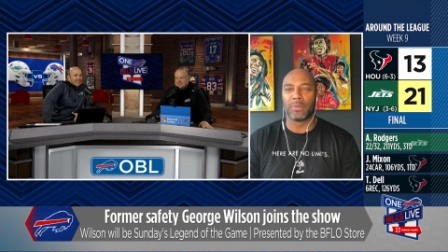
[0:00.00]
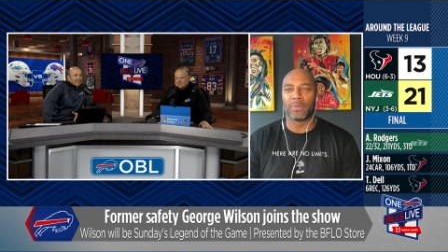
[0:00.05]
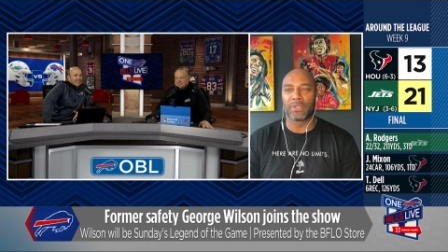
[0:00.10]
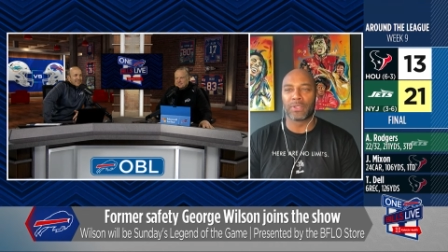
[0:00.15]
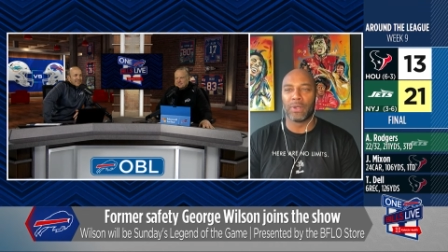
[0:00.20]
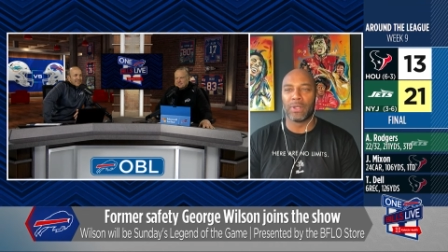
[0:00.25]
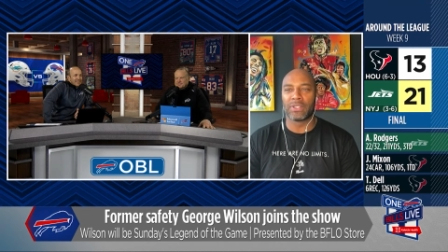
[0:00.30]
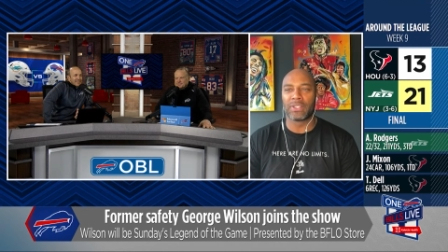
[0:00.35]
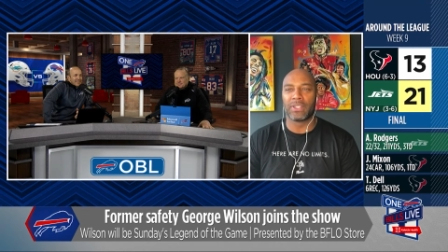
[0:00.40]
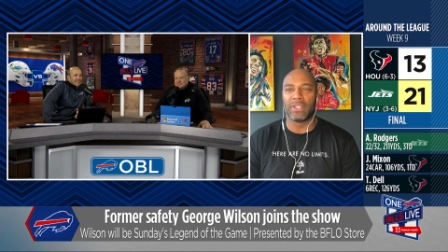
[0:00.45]

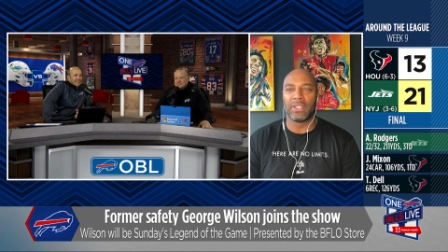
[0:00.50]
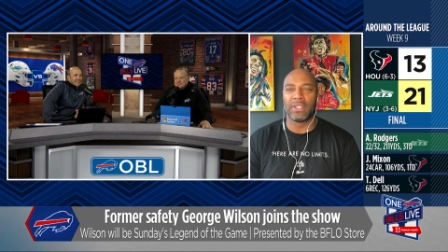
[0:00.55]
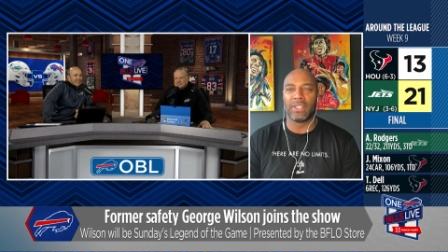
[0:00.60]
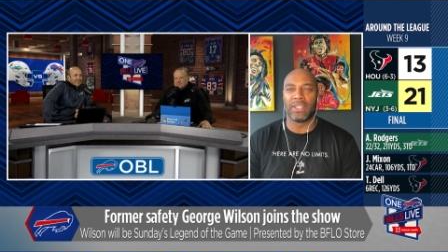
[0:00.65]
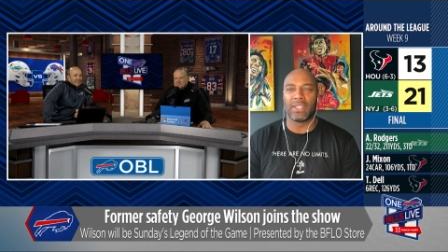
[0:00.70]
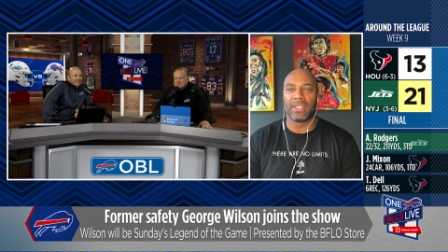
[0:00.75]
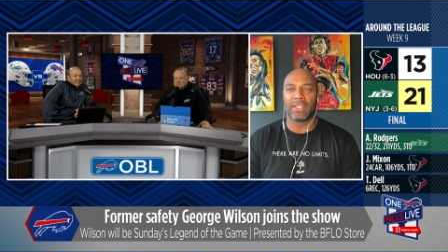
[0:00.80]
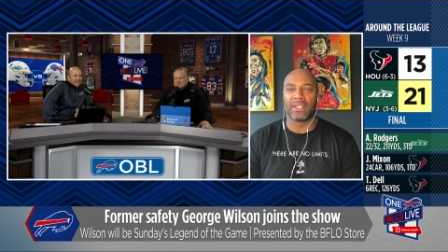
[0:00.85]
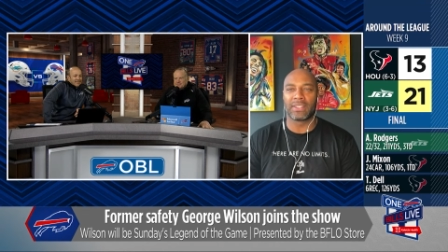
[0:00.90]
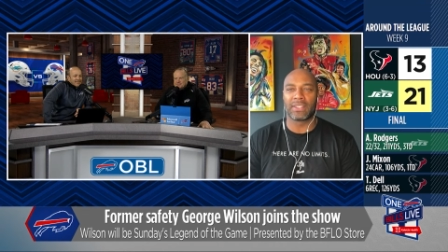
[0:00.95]
So it's good to
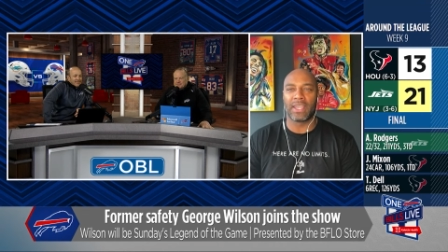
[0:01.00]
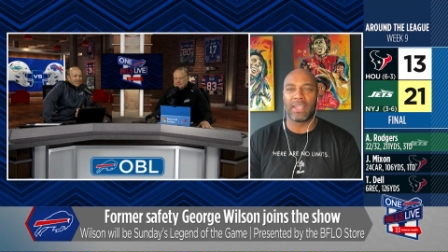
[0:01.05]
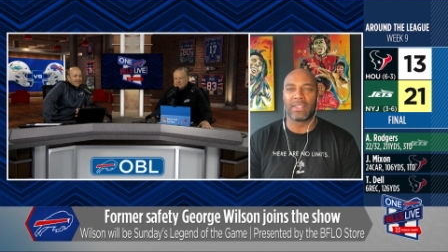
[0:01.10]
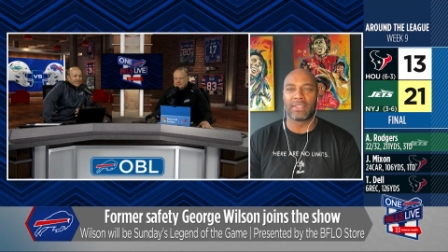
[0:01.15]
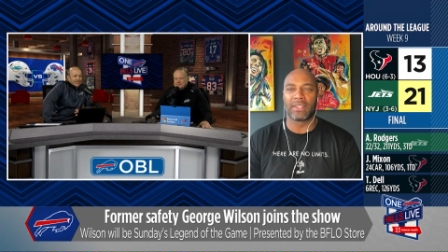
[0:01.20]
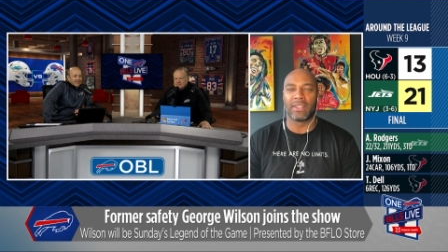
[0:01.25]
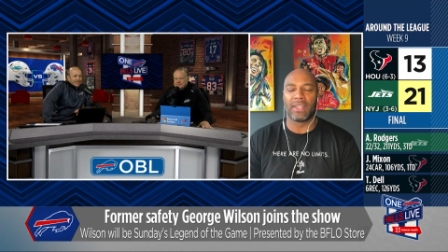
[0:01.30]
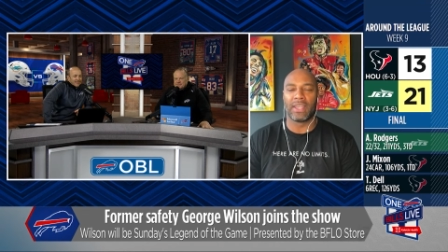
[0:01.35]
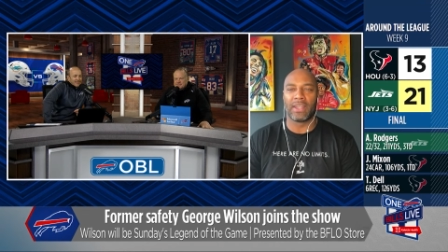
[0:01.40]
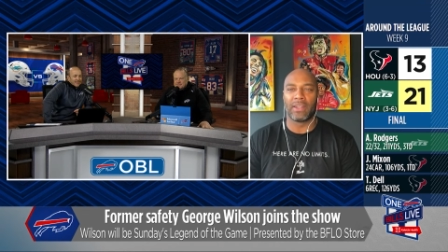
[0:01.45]
get a taste
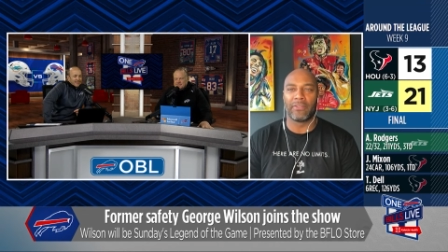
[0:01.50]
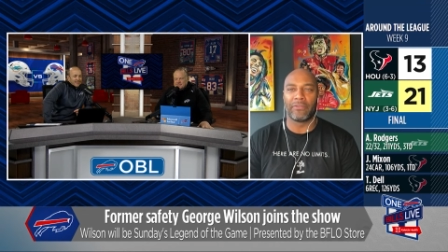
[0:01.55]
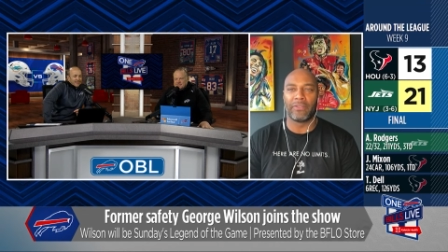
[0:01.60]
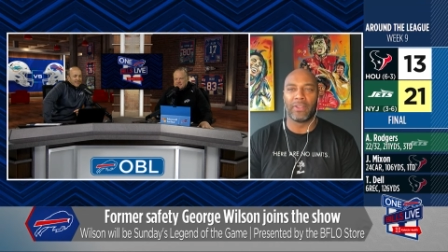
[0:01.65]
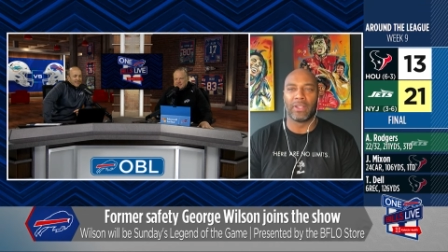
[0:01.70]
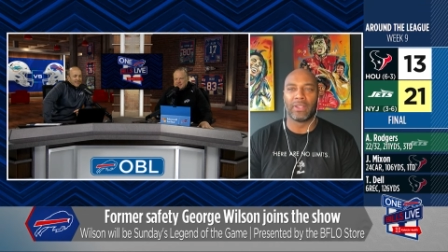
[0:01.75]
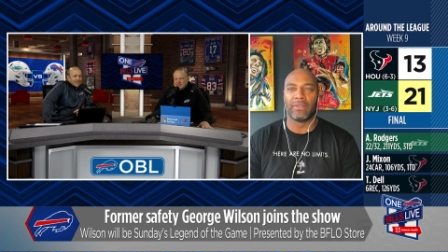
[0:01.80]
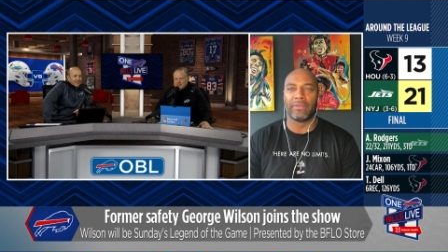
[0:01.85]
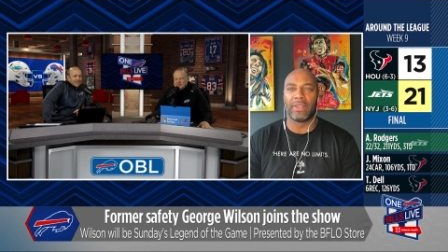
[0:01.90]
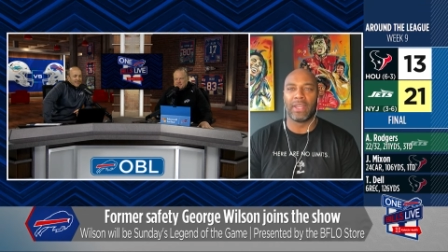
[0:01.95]
of that and a
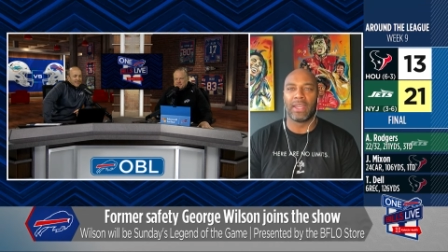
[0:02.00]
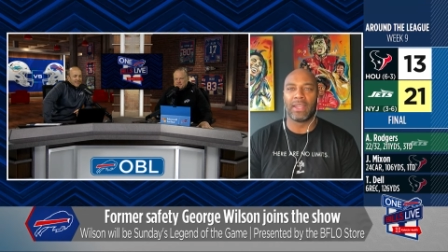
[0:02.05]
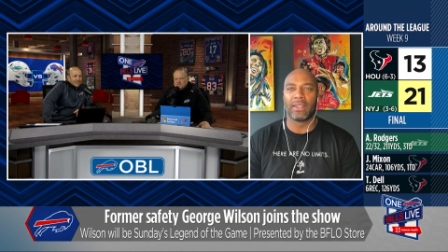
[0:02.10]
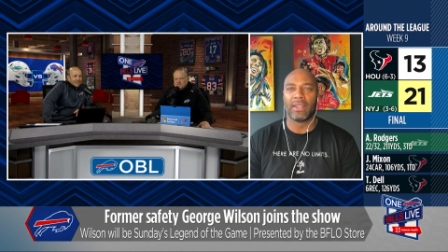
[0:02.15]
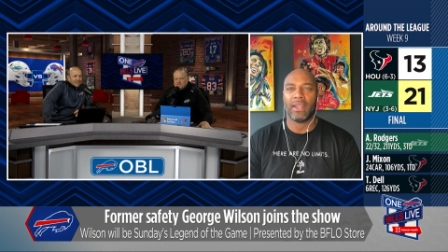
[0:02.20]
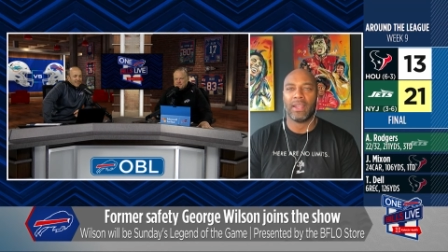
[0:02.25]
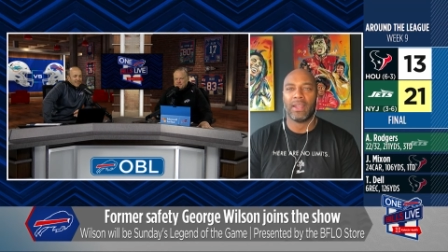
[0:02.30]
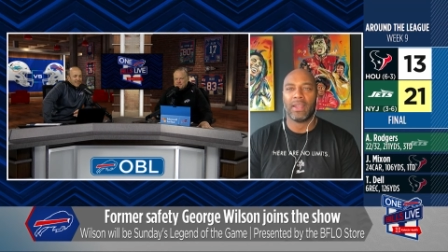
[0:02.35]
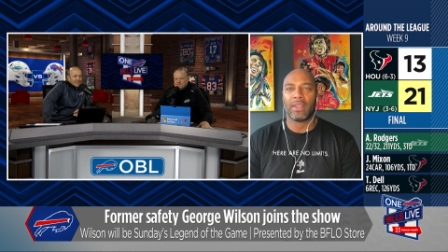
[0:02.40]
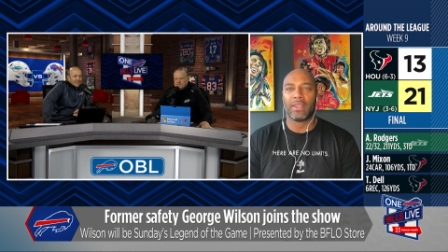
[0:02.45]
feel of that
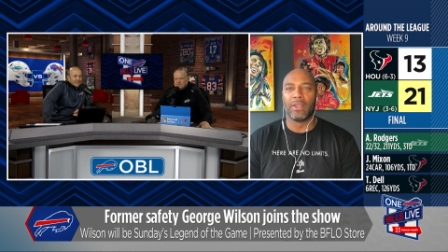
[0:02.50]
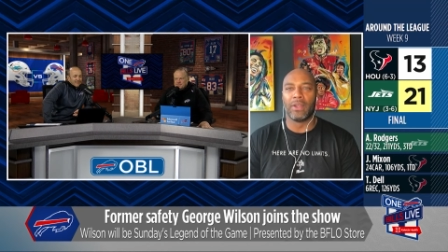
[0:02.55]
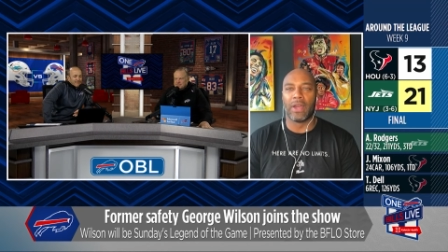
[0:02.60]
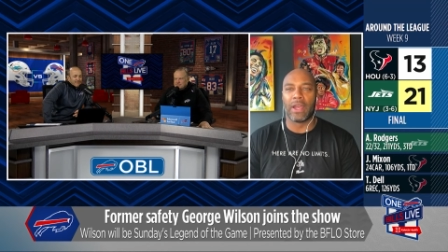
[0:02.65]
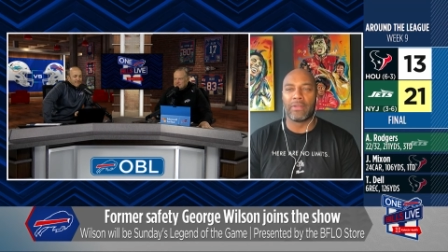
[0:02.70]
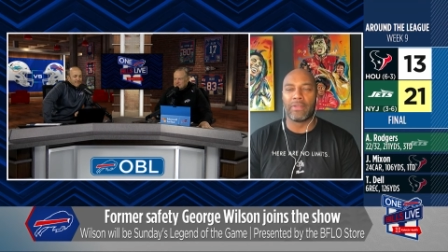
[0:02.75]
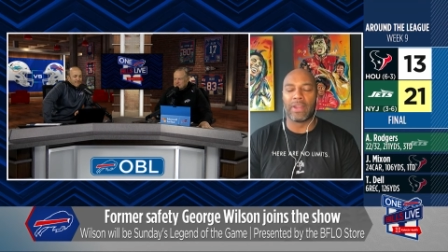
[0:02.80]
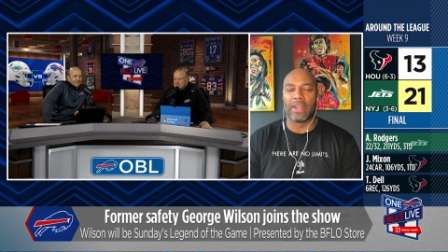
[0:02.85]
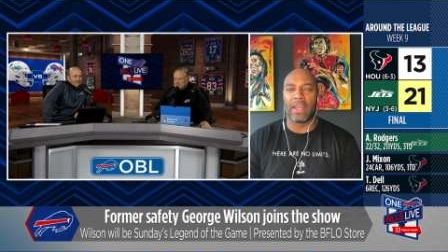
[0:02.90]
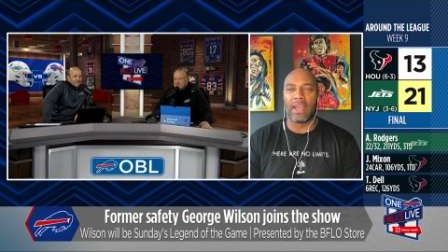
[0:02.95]
you know,
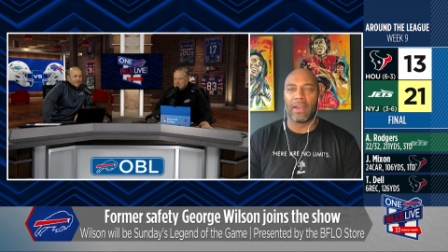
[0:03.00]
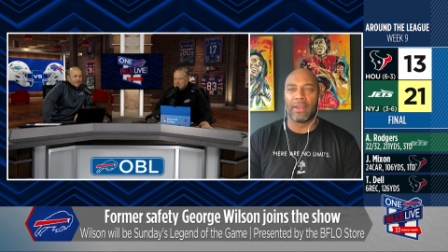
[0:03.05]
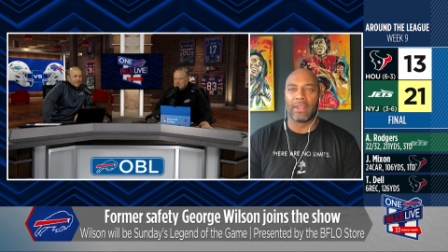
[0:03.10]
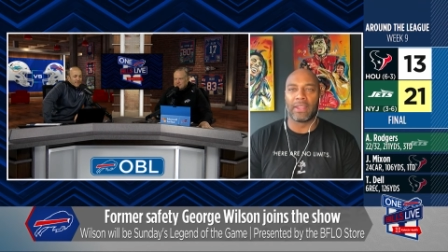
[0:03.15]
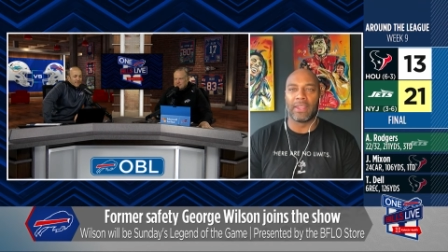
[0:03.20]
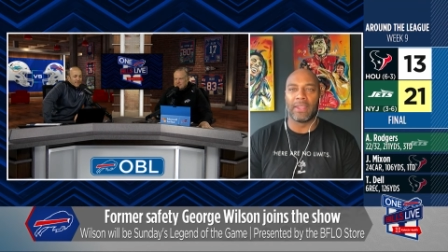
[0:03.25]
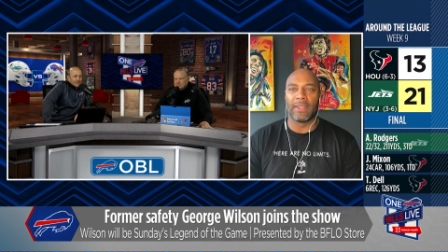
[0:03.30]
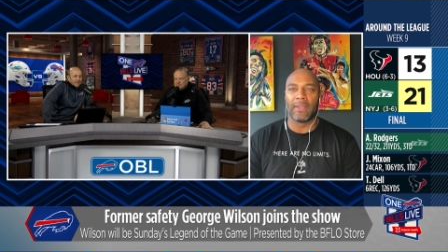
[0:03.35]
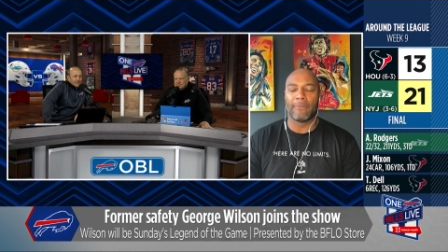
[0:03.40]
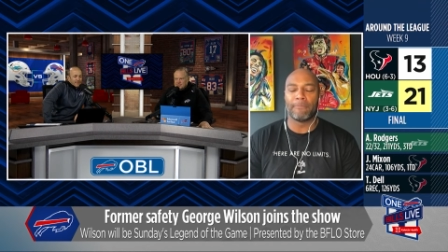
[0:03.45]
every now and
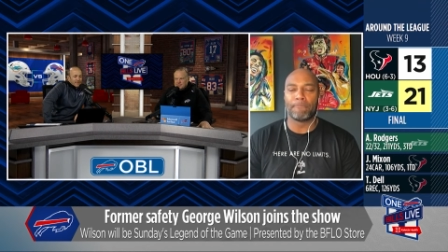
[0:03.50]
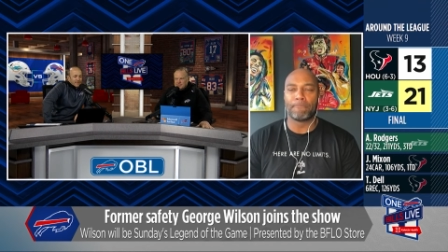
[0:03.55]
again.